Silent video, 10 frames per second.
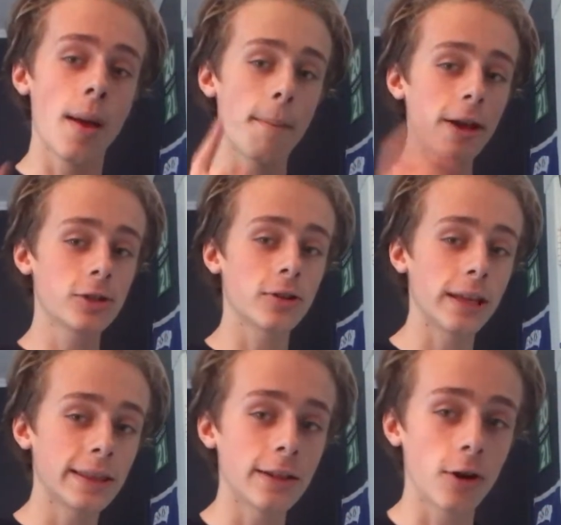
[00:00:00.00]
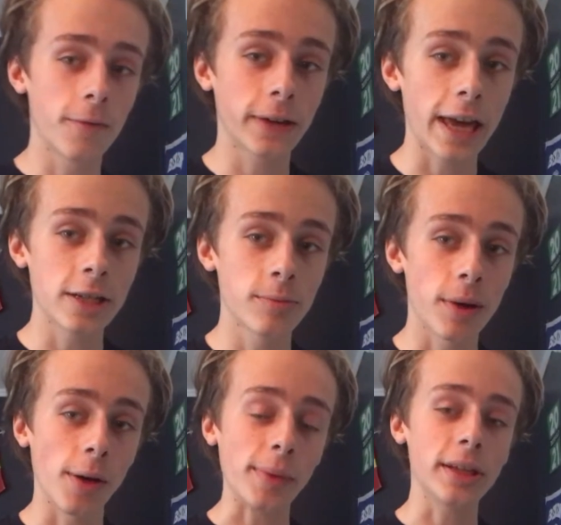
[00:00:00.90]
Make sure to hit that notification
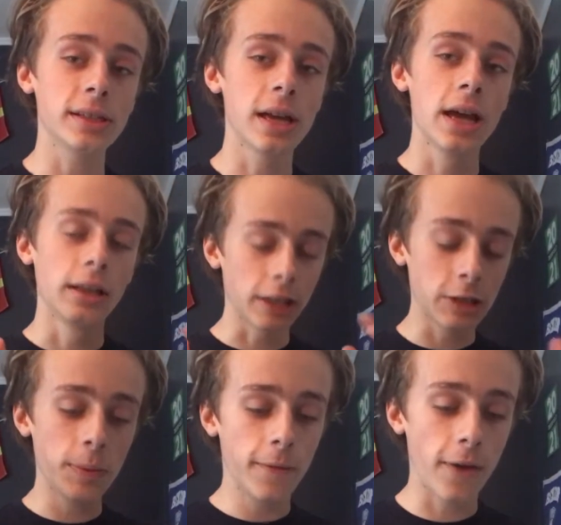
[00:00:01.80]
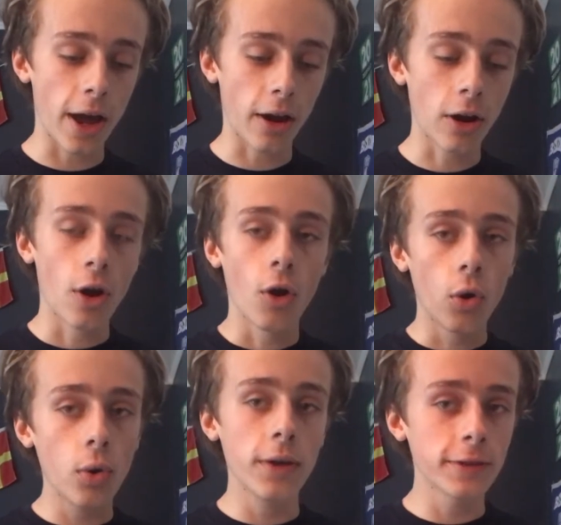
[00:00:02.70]
bell, because let's be fair,
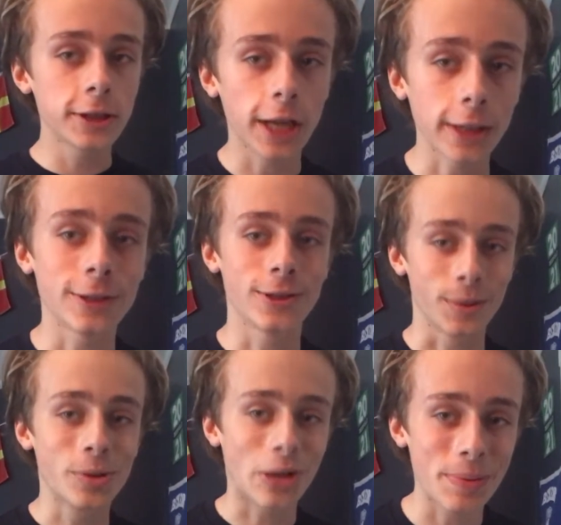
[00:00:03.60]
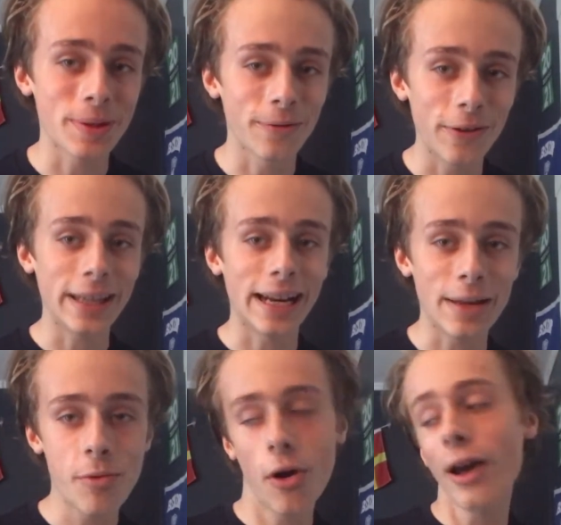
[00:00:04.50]
who even checks your subscription feed
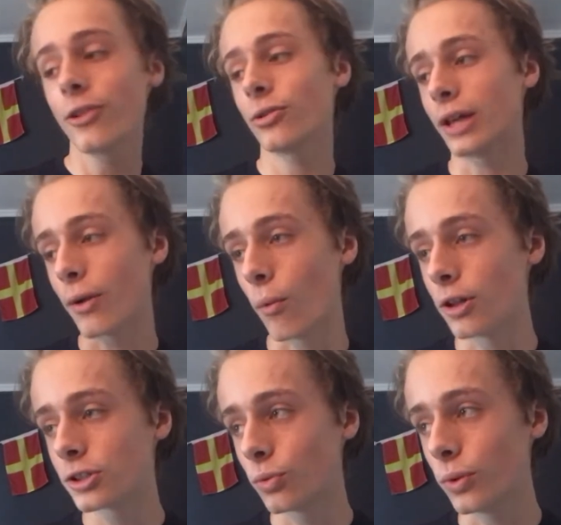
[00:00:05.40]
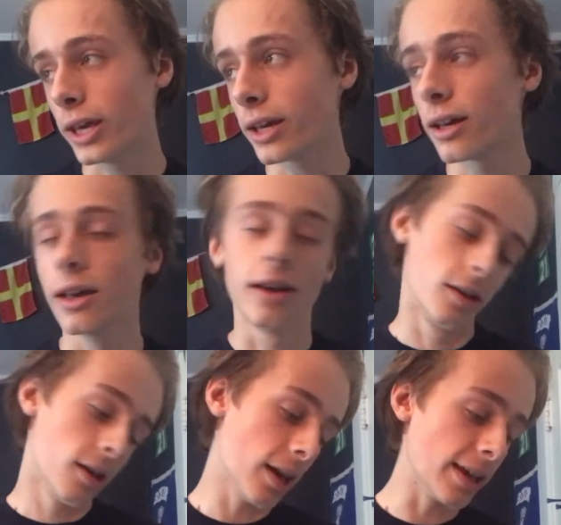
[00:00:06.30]
anymore? I do it like once a week,
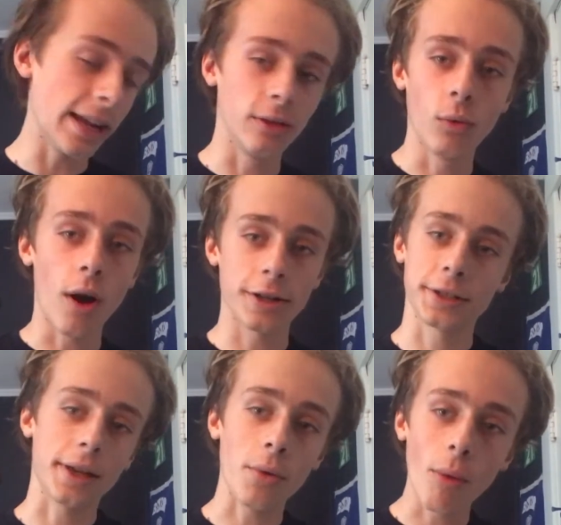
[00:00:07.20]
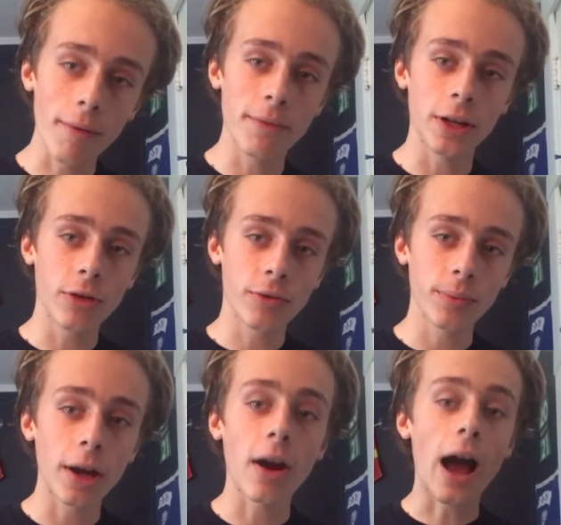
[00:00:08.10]
and I watch like one video from
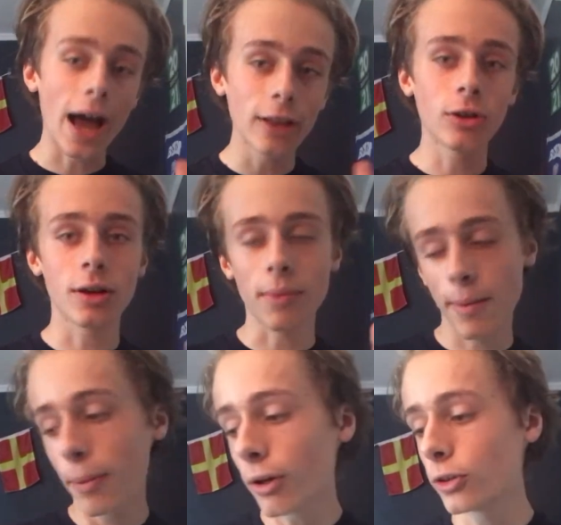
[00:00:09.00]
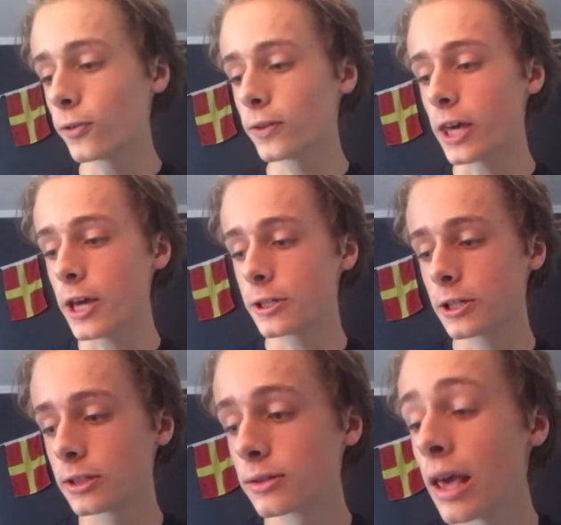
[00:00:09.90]
there. I look at my bell
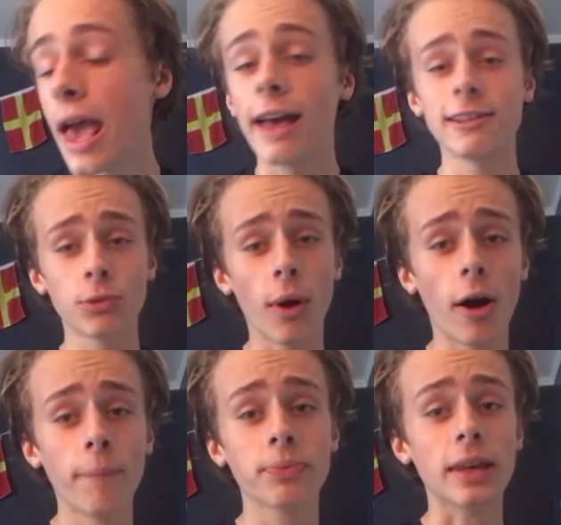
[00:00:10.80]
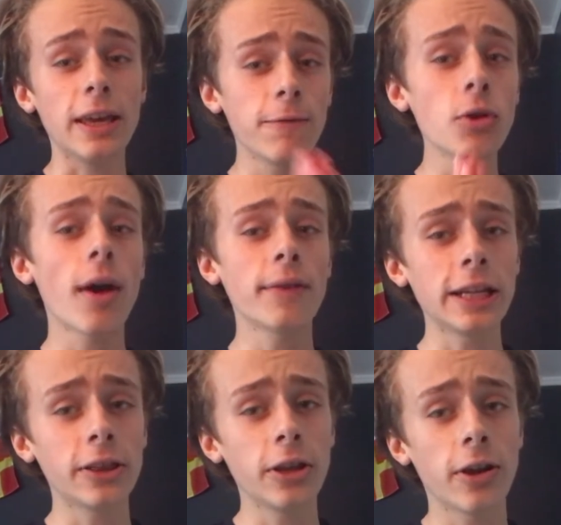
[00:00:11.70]
notifications as well. If you have
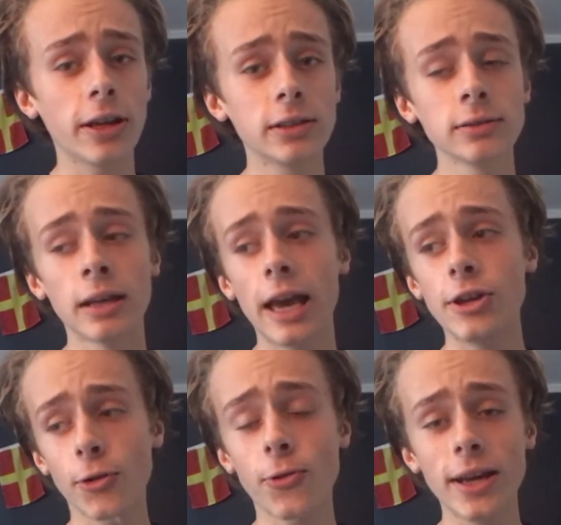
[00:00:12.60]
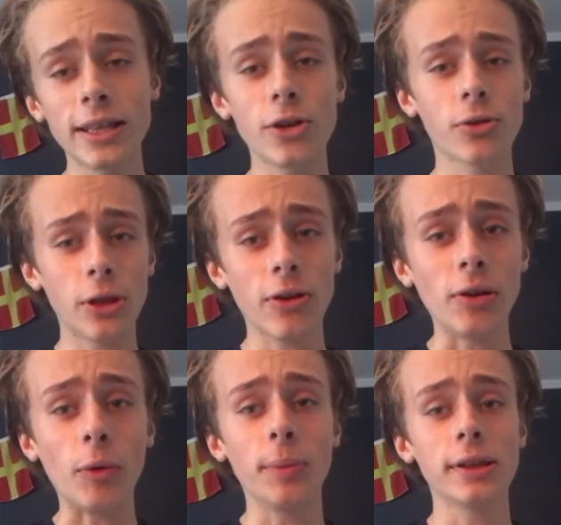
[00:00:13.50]
any theories and you're afraid that your theory
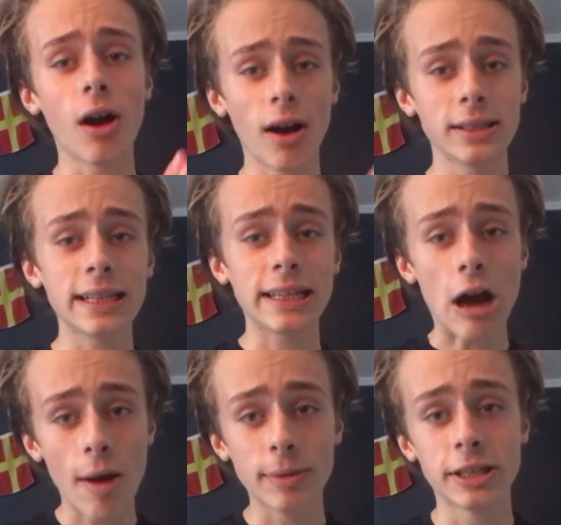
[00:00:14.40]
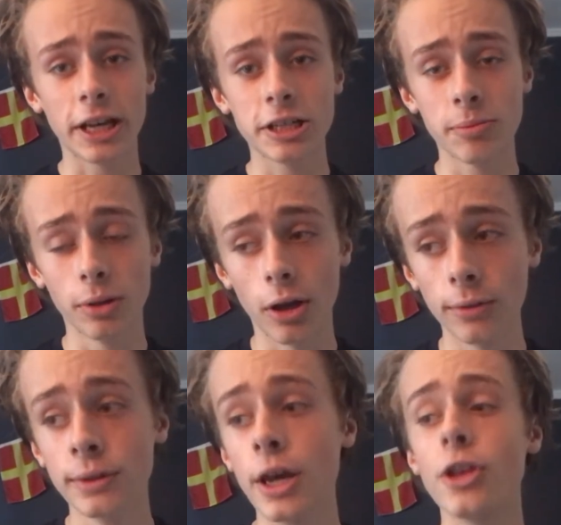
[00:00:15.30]
will be lost in the comment section
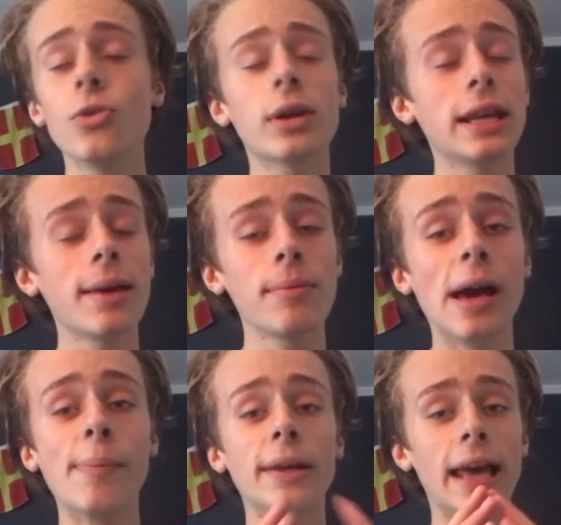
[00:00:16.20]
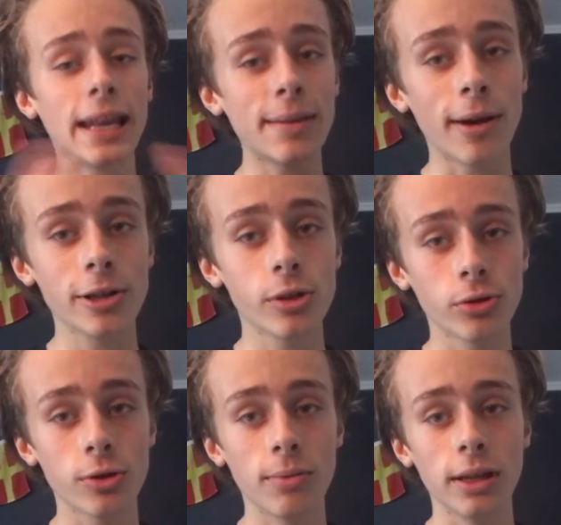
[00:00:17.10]
below, you can hit me up on any of my
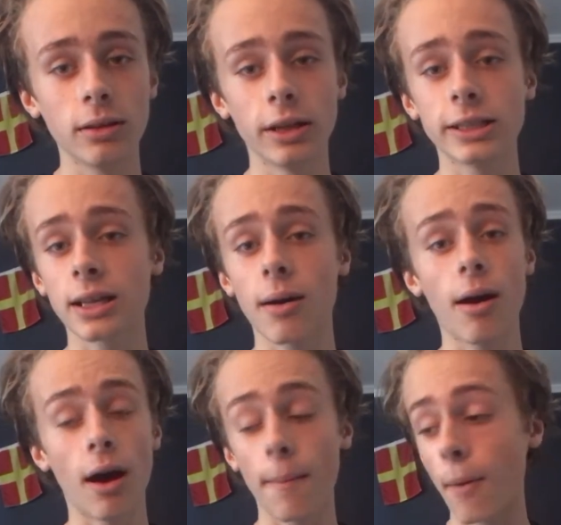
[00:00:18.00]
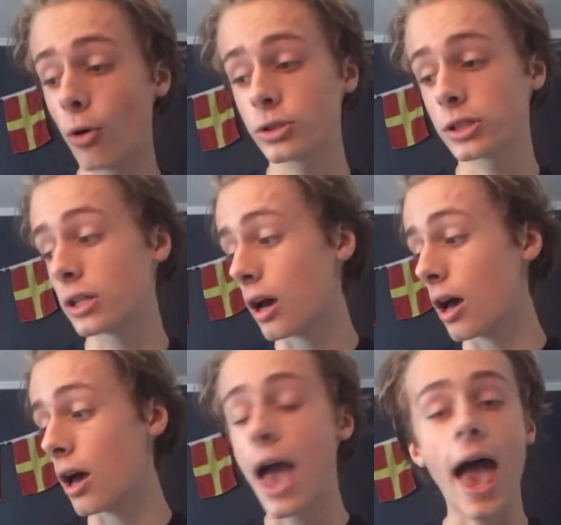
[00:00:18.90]
social media links. I'm most
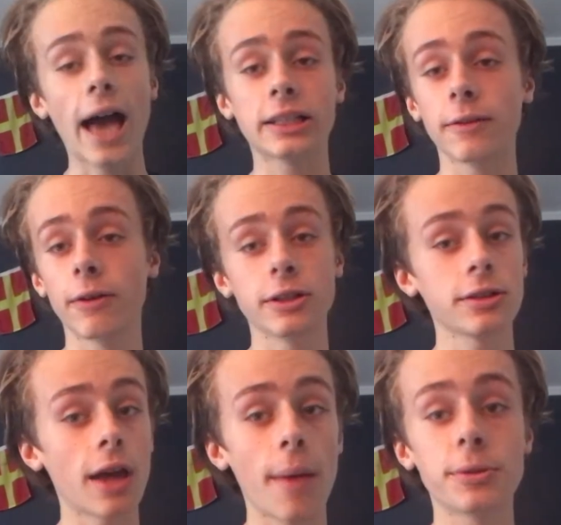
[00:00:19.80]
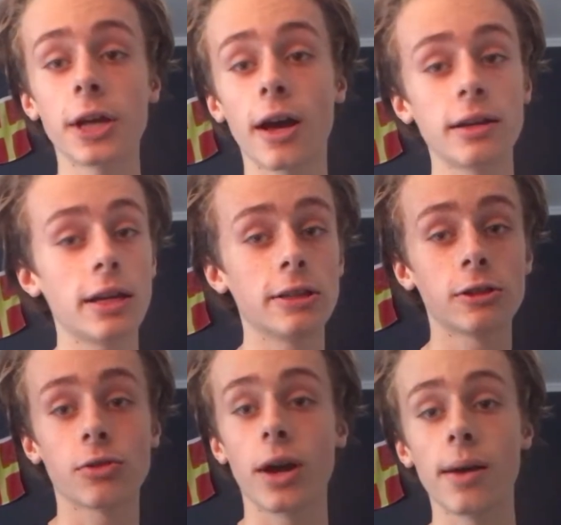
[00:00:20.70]
active on Snapchat,
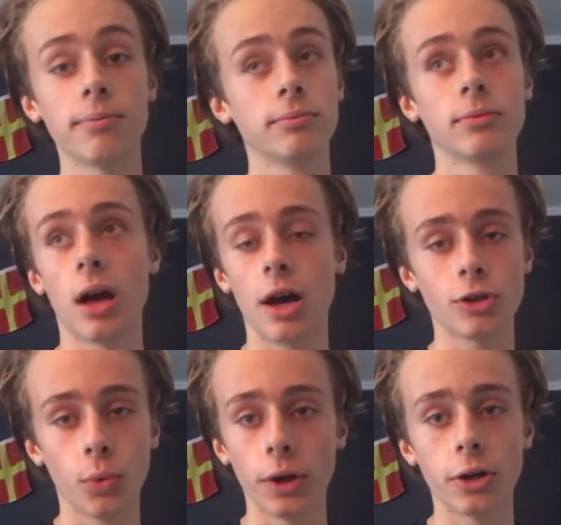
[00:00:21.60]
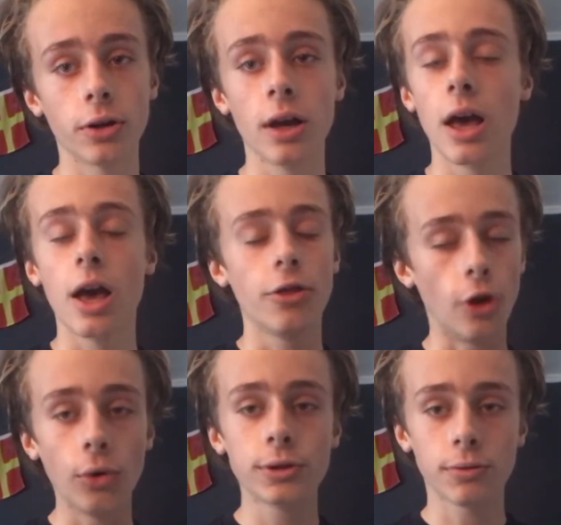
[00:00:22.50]
Instagram, Twitter,
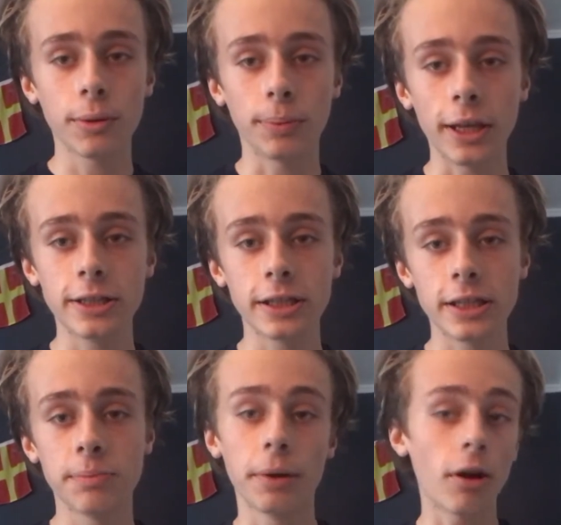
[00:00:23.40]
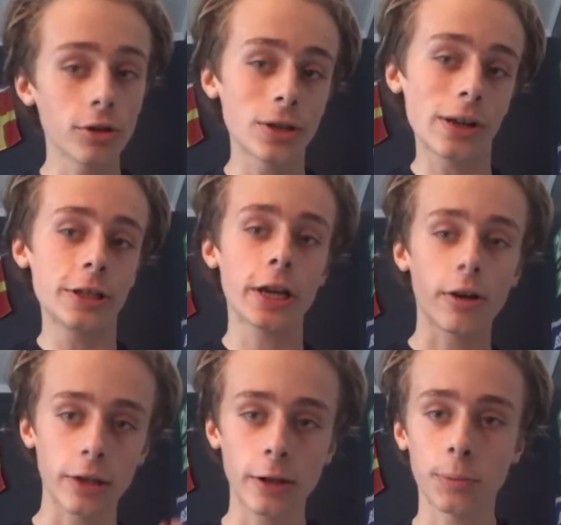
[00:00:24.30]
those 3 places, but also I check
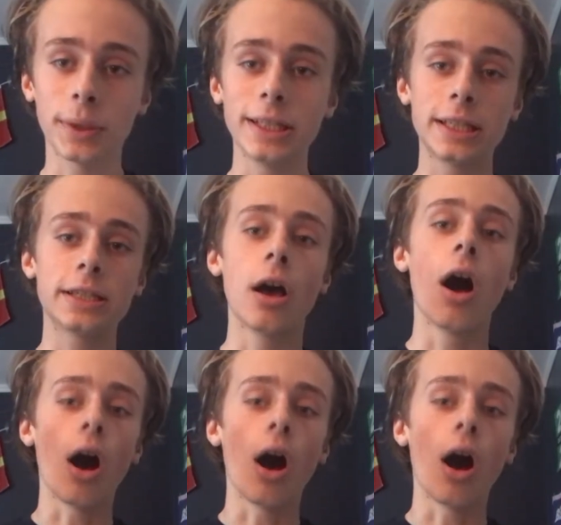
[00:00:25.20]
out the other places.